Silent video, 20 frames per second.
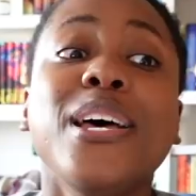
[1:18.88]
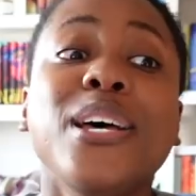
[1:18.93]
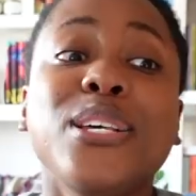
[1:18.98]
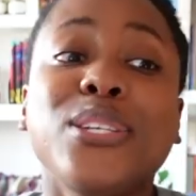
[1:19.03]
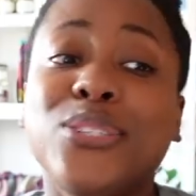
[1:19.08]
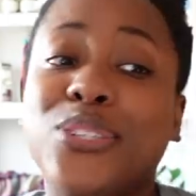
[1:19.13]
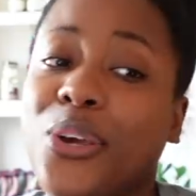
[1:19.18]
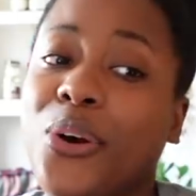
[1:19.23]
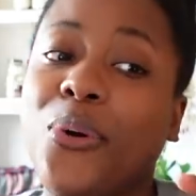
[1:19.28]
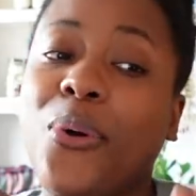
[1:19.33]

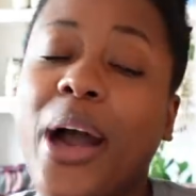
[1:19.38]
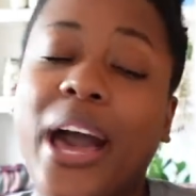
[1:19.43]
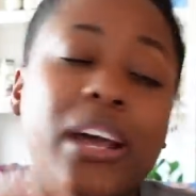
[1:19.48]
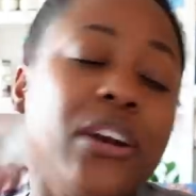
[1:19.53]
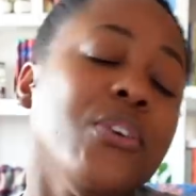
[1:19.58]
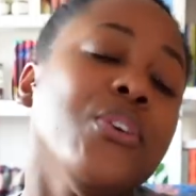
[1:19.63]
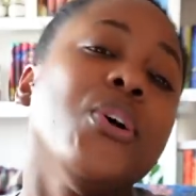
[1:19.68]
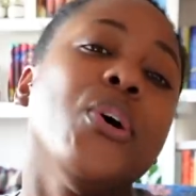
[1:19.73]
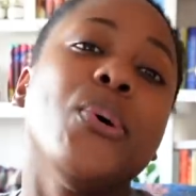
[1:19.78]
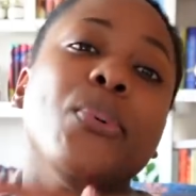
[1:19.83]
So I
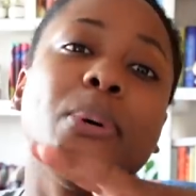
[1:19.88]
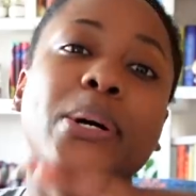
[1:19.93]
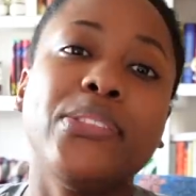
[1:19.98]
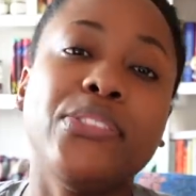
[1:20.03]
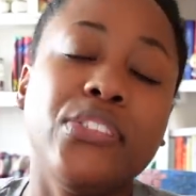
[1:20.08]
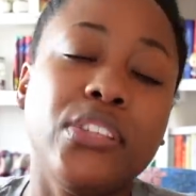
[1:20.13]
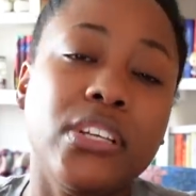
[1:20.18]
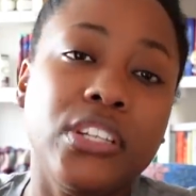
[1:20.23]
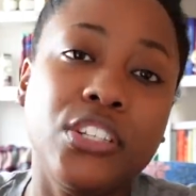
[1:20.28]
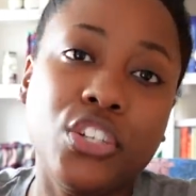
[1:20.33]
don't know
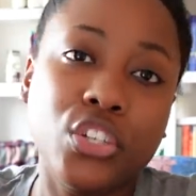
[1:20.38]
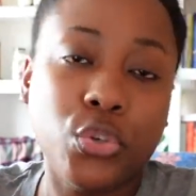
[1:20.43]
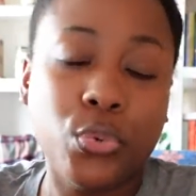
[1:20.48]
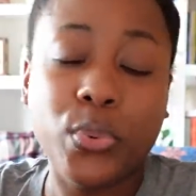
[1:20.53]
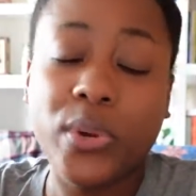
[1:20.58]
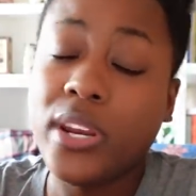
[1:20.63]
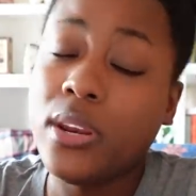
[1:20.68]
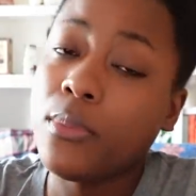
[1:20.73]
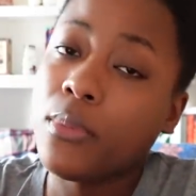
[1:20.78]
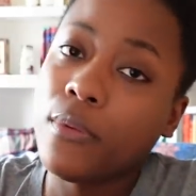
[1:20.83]
what the just
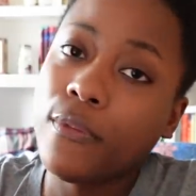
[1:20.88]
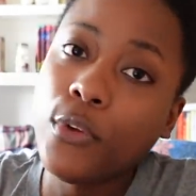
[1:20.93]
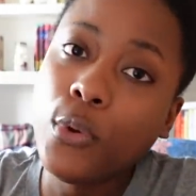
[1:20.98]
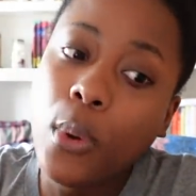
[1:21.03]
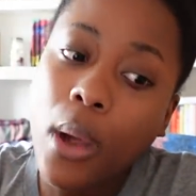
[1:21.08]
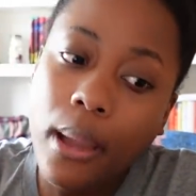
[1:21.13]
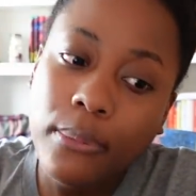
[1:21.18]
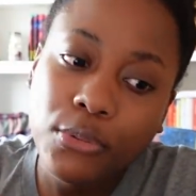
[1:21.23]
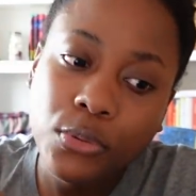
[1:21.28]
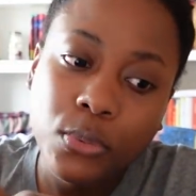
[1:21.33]
read and review
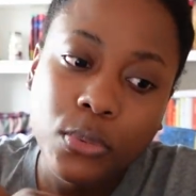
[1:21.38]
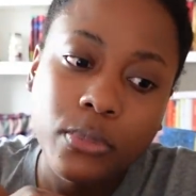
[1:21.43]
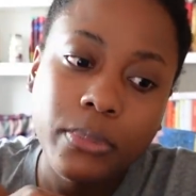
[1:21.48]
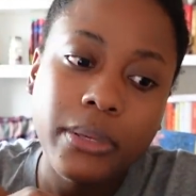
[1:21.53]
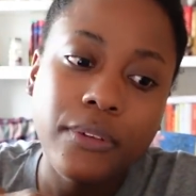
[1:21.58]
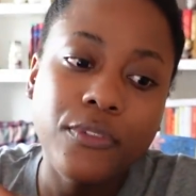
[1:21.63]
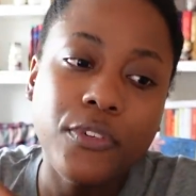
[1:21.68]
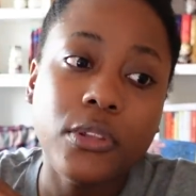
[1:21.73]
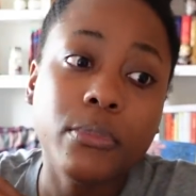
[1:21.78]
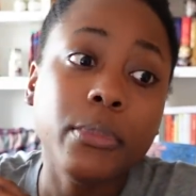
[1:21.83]
option will
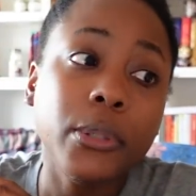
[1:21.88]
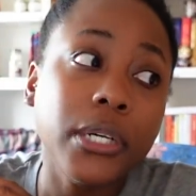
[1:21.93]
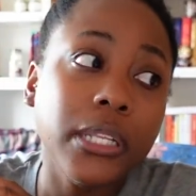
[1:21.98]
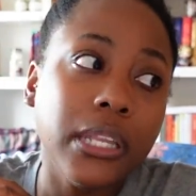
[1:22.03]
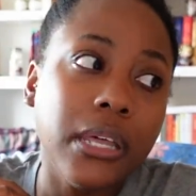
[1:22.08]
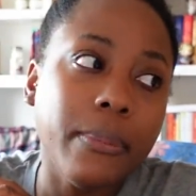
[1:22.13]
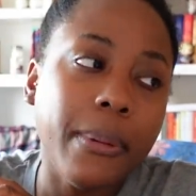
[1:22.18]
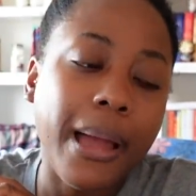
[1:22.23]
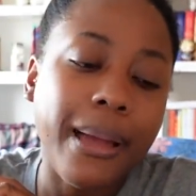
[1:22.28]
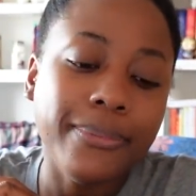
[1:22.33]
be for the book
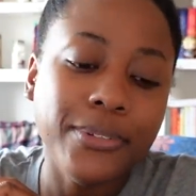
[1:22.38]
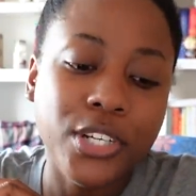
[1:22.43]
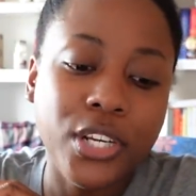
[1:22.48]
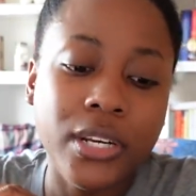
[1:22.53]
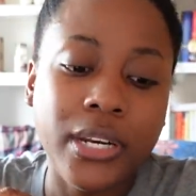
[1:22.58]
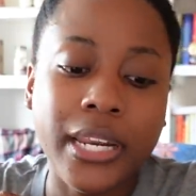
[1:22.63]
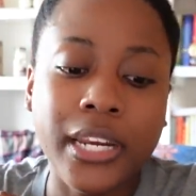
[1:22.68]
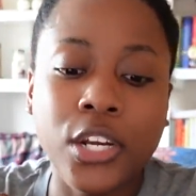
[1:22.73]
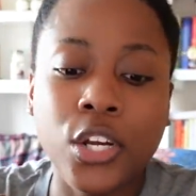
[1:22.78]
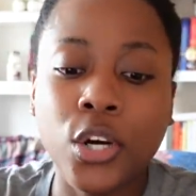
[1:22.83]
club
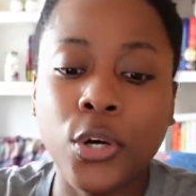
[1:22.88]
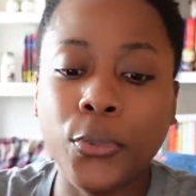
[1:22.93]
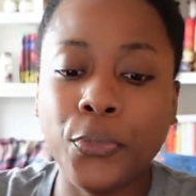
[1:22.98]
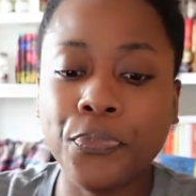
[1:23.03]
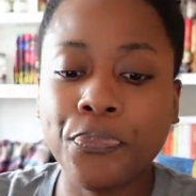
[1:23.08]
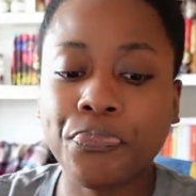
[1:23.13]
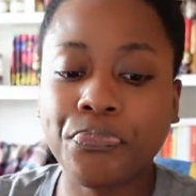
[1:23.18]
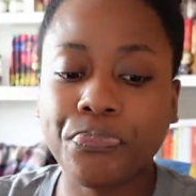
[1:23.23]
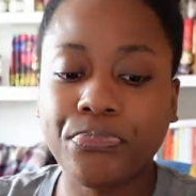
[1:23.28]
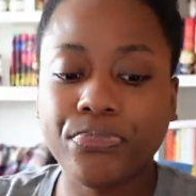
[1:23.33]
option. I know
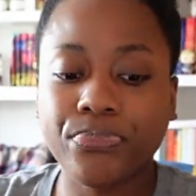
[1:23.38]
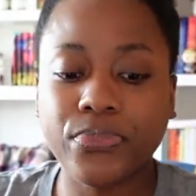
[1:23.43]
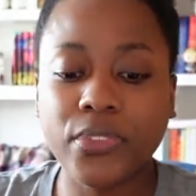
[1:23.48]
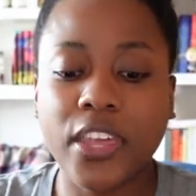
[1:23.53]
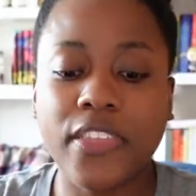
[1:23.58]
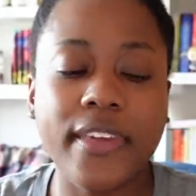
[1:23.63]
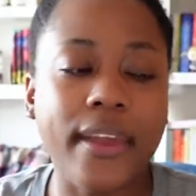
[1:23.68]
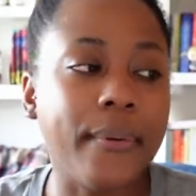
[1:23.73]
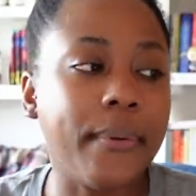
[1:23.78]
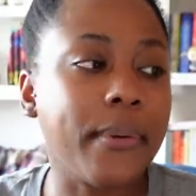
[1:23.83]

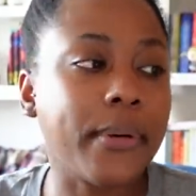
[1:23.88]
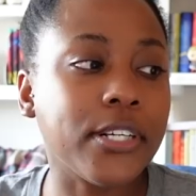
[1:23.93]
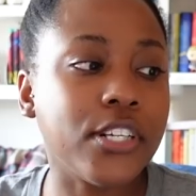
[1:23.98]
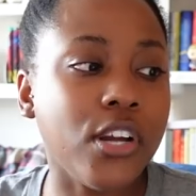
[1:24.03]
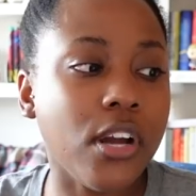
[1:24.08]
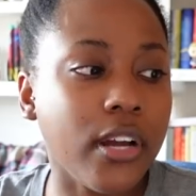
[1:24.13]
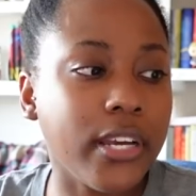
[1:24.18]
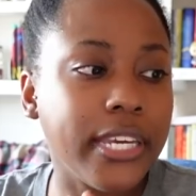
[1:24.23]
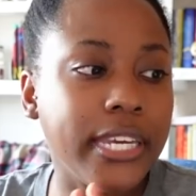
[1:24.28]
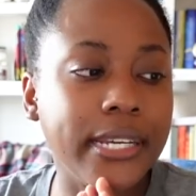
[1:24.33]
that we were
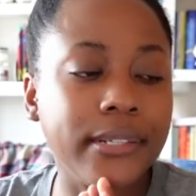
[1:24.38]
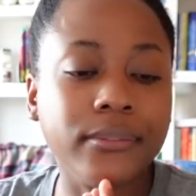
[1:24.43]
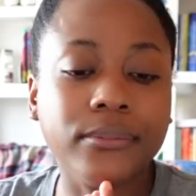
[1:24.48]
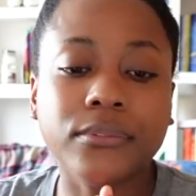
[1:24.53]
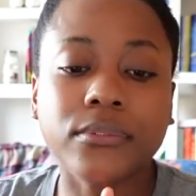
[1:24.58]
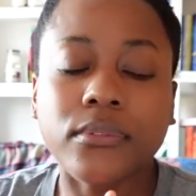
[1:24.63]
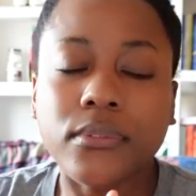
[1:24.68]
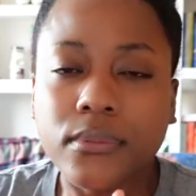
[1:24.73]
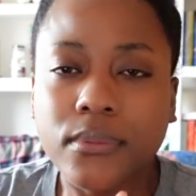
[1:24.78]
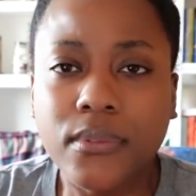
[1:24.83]
talking
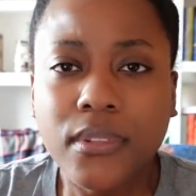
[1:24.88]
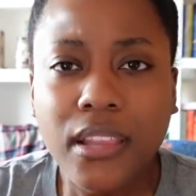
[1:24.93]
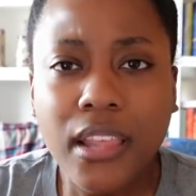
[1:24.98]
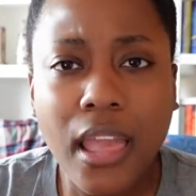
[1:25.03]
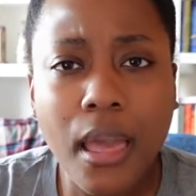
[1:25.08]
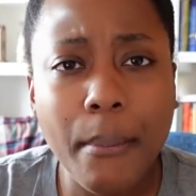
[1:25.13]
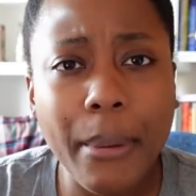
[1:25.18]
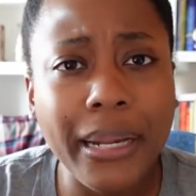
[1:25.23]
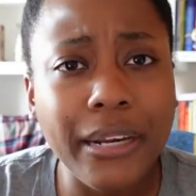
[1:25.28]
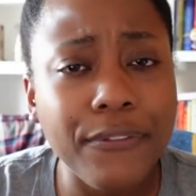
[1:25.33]

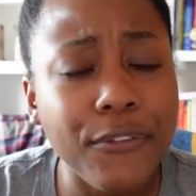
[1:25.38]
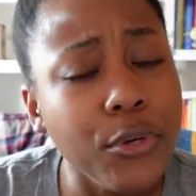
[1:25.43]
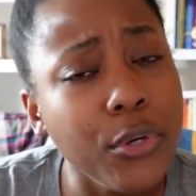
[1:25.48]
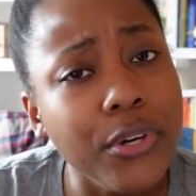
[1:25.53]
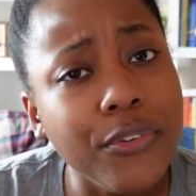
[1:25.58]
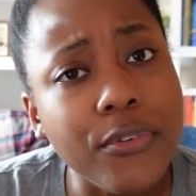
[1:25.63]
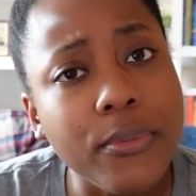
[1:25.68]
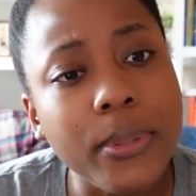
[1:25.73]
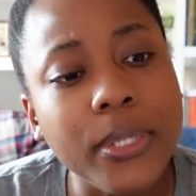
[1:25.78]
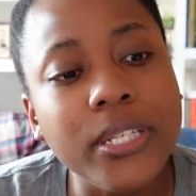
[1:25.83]
about a few
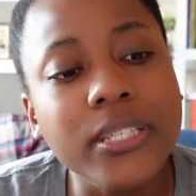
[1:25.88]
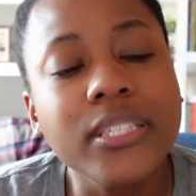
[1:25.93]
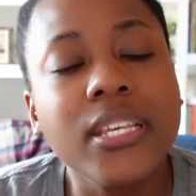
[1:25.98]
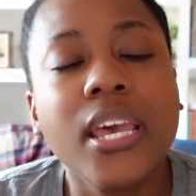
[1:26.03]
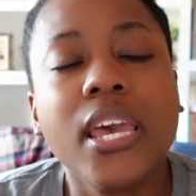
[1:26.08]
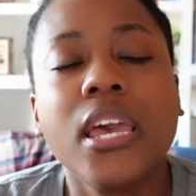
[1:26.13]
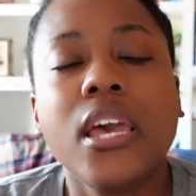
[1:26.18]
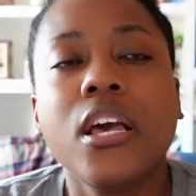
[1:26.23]
different books.